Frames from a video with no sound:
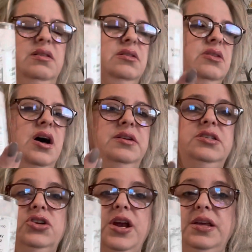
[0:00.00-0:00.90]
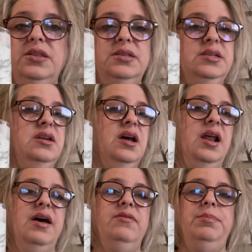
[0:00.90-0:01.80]
lot of strength, did not
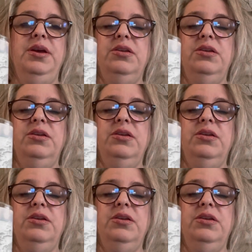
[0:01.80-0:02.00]
have a big